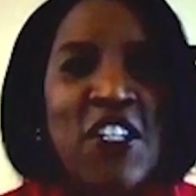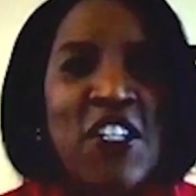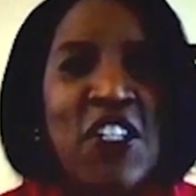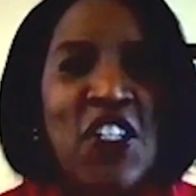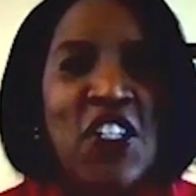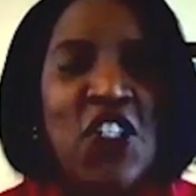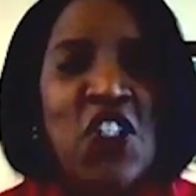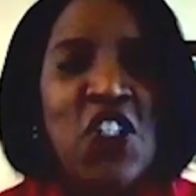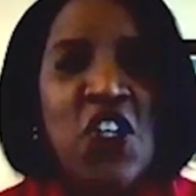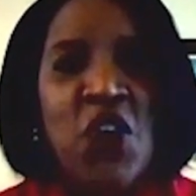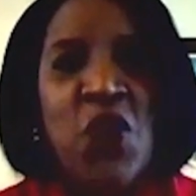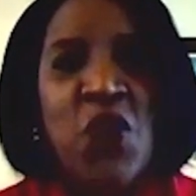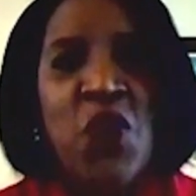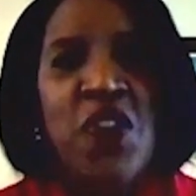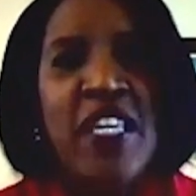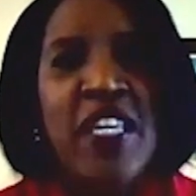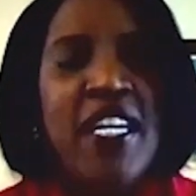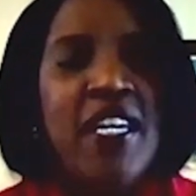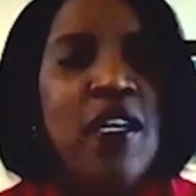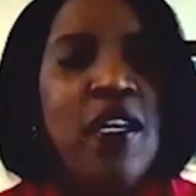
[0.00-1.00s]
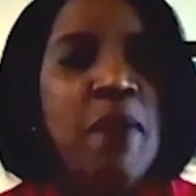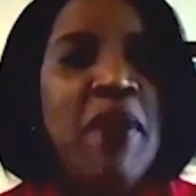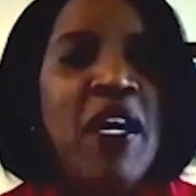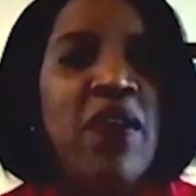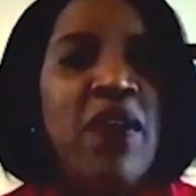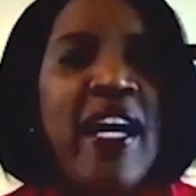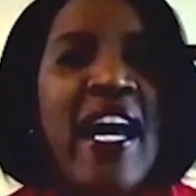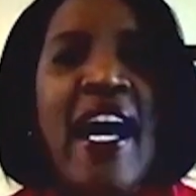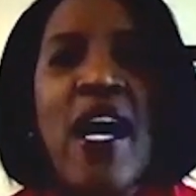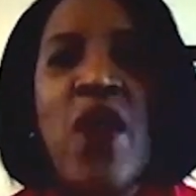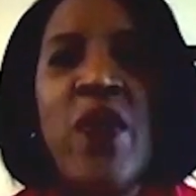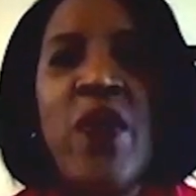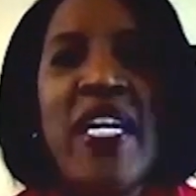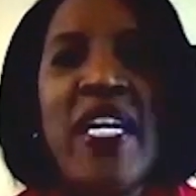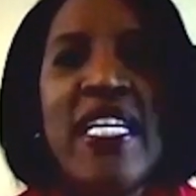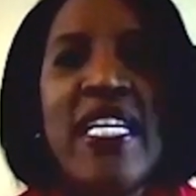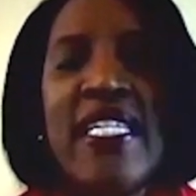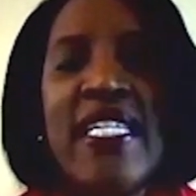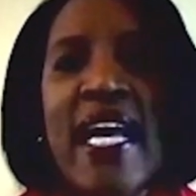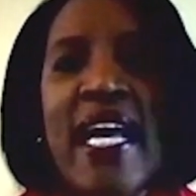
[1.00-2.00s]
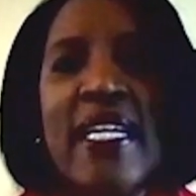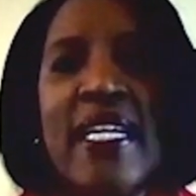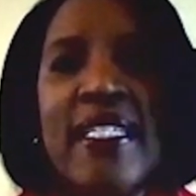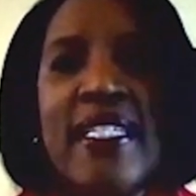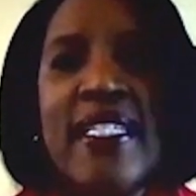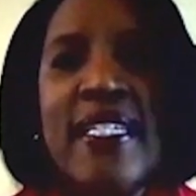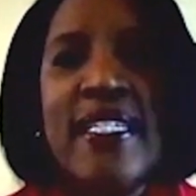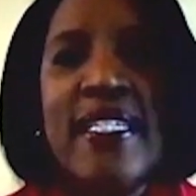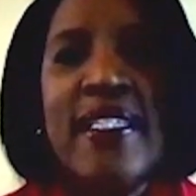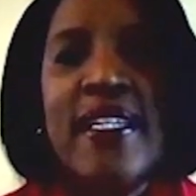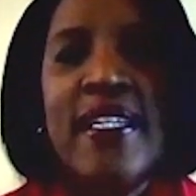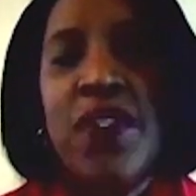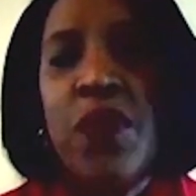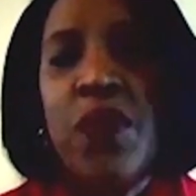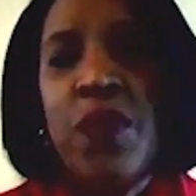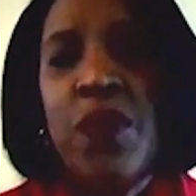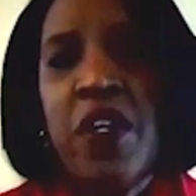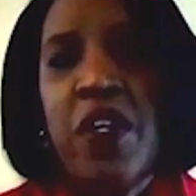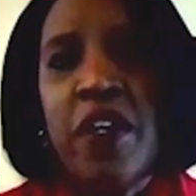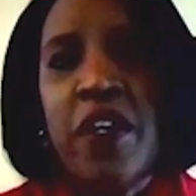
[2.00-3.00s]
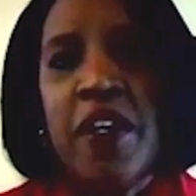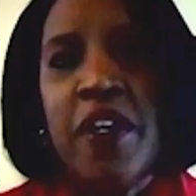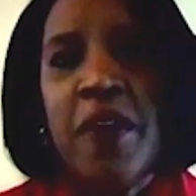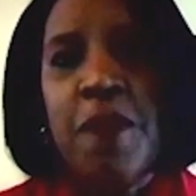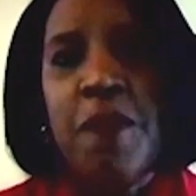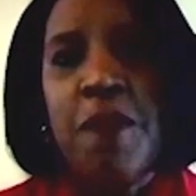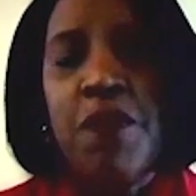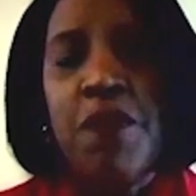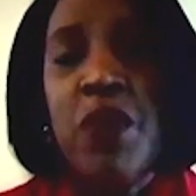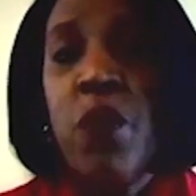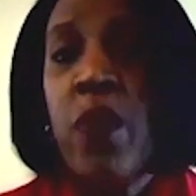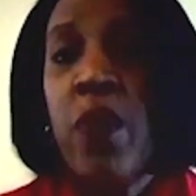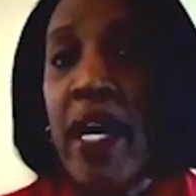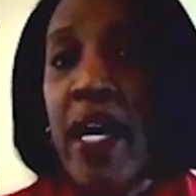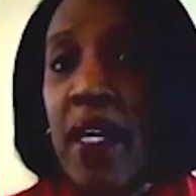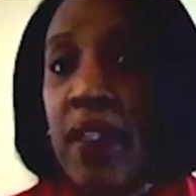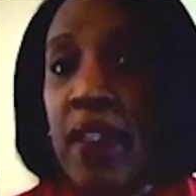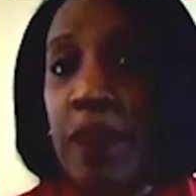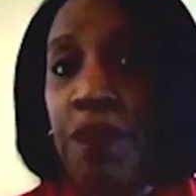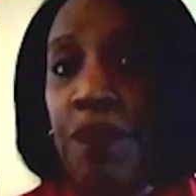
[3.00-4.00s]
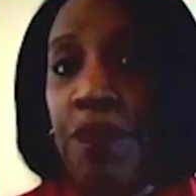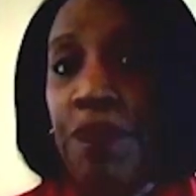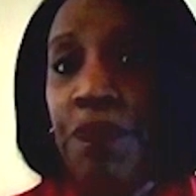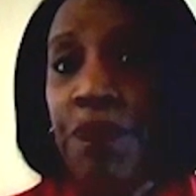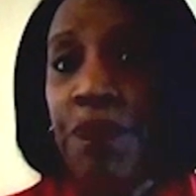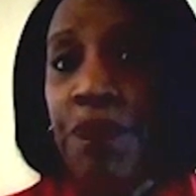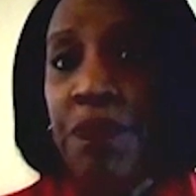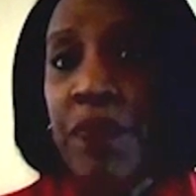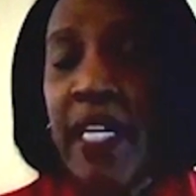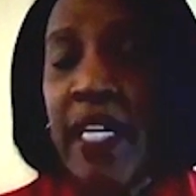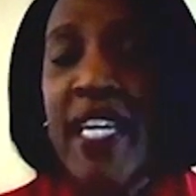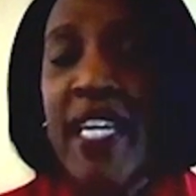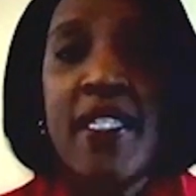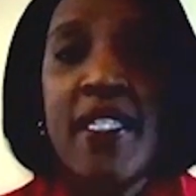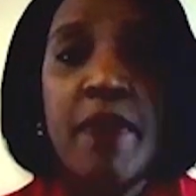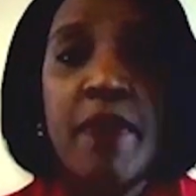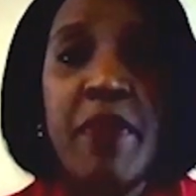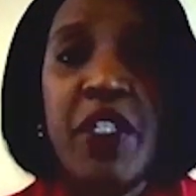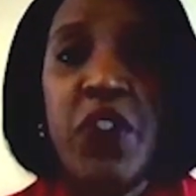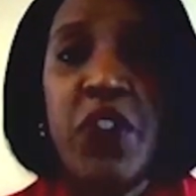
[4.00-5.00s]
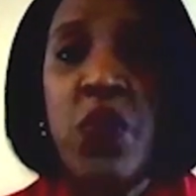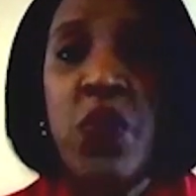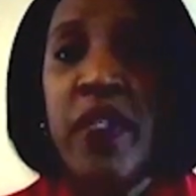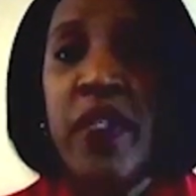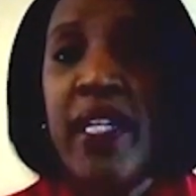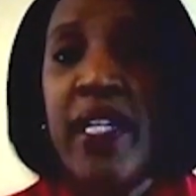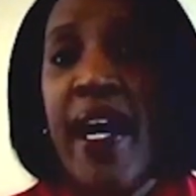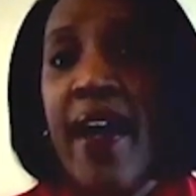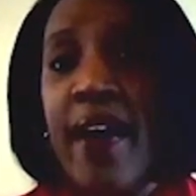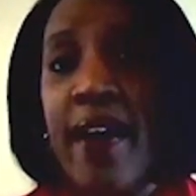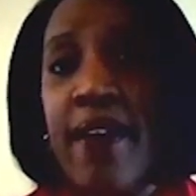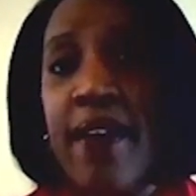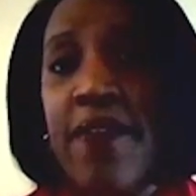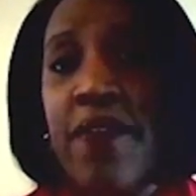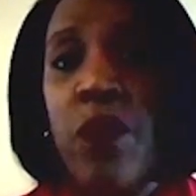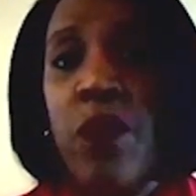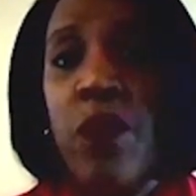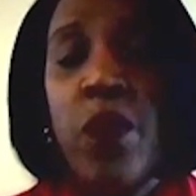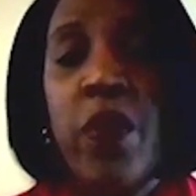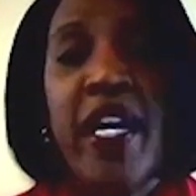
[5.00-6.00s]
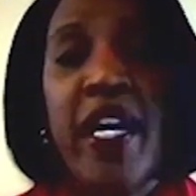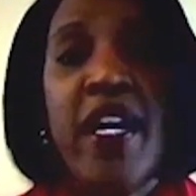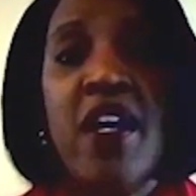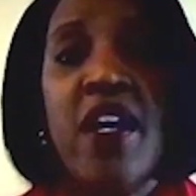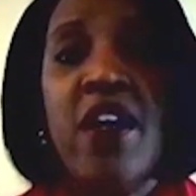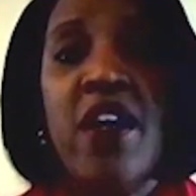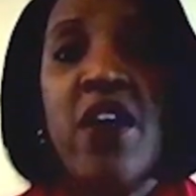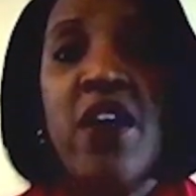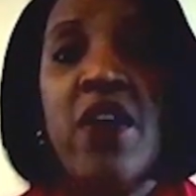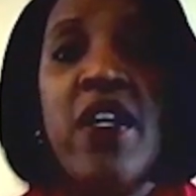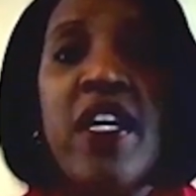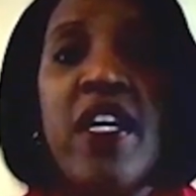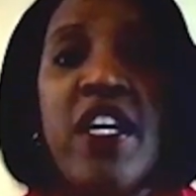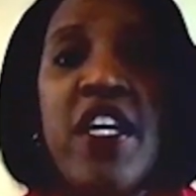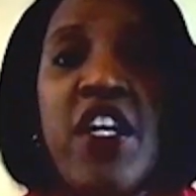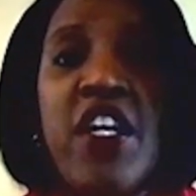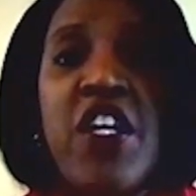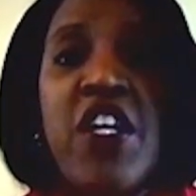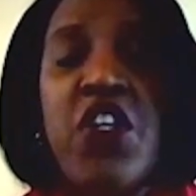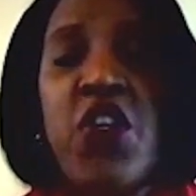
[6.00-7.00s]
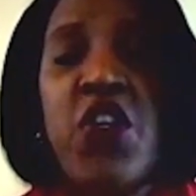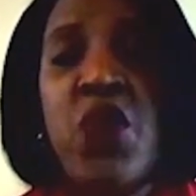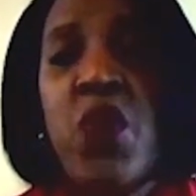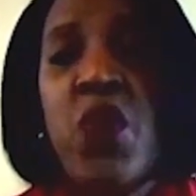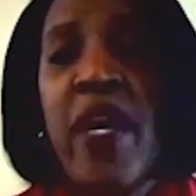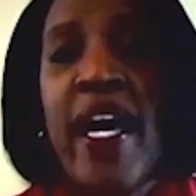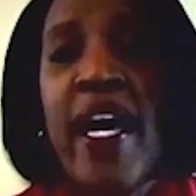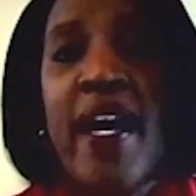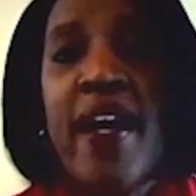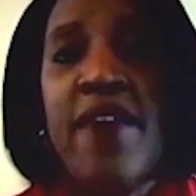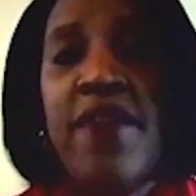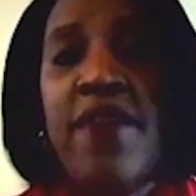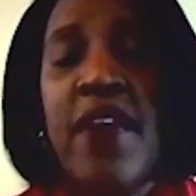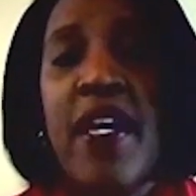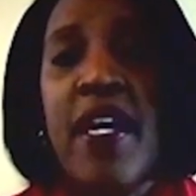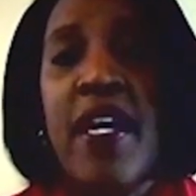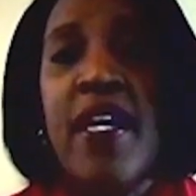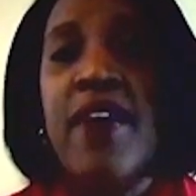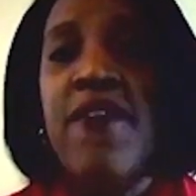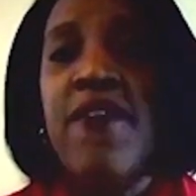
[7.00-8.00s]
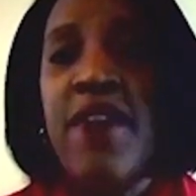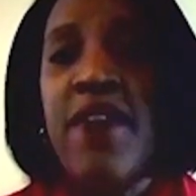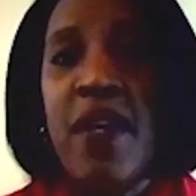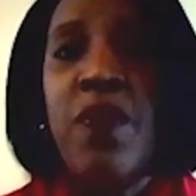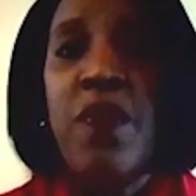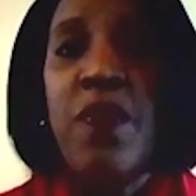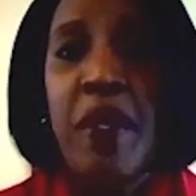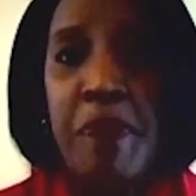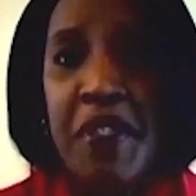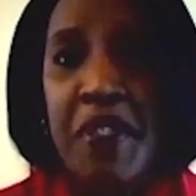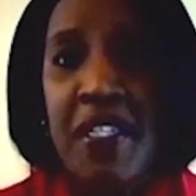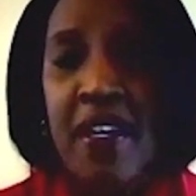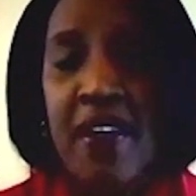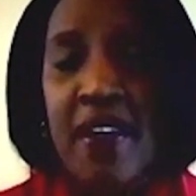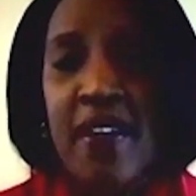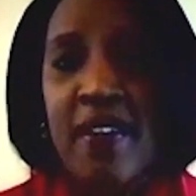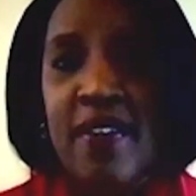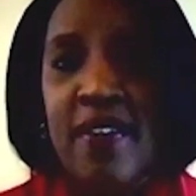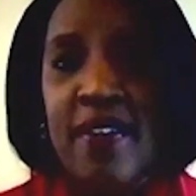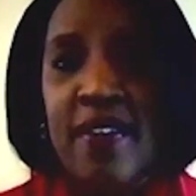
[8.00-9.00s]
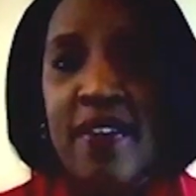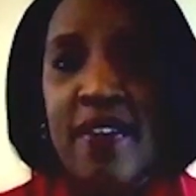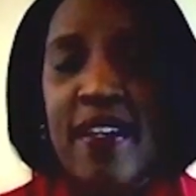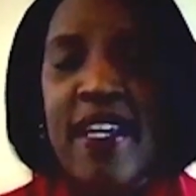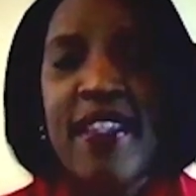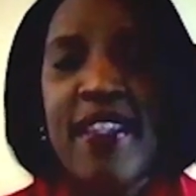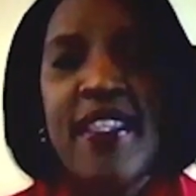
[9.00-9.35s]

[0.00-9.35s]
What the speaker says: So thinking about how exactly does it work? Well, it's similar to a live where you have an event website. And the